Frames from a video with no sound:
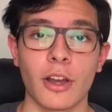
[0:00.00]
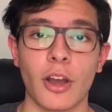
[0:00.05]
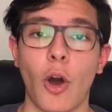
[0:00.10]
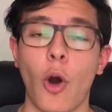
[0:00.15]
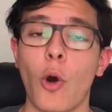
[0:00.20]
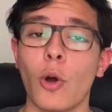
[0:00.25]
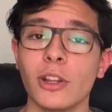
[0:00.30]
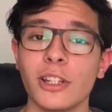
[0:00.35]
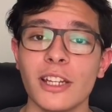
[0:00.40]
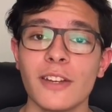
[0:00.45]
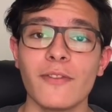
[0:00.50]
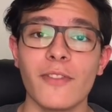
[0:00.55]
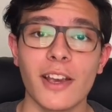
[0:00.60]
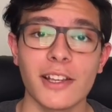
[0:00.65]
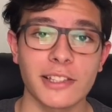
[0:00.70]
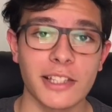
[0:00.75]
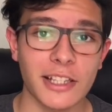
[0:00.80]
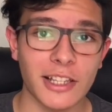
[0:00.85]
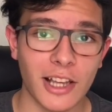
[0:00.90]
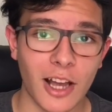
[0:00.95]
Only
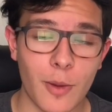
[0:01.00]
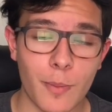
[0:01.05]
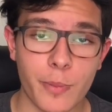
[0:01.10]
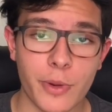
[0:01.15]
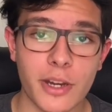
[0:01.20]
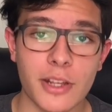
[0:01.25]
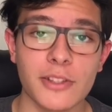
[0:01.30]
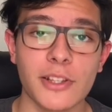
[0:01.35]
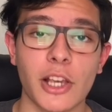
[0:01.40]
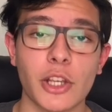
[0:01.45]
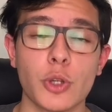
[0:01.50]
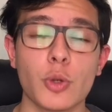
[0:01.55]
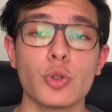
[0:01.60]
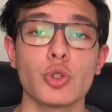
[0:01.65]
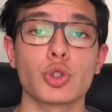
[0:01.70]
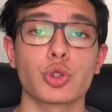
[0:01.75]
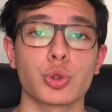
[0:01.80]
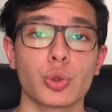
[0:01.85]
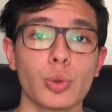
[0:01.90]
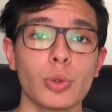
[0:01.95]
invest in companies that you
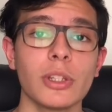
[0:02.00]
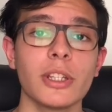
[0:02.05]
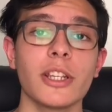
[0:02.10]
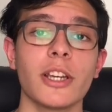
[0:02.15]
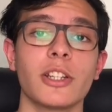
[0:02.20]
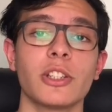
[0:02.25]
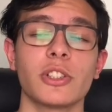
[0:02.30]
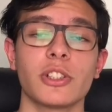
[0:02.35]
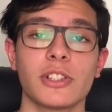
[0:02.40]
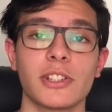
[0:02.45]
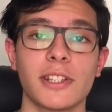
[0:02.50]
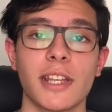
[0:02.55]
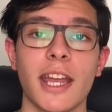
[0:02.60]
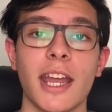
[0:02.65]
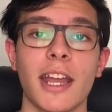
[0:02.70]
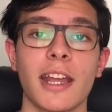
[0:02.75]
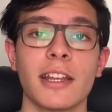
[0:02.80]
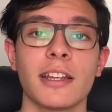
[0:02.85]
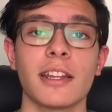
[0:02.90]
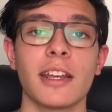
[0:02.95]
truly
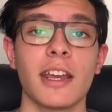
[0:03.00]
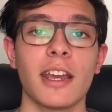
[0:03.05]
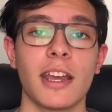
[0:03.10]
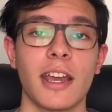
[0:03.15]
understand